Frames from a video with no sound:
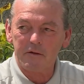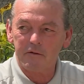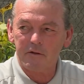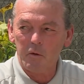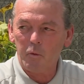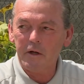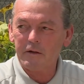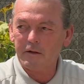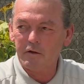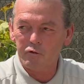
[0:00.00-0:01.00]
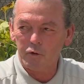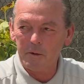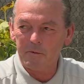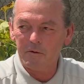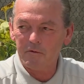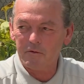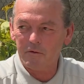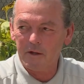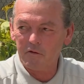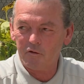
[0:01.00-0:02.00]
to see what contributes to that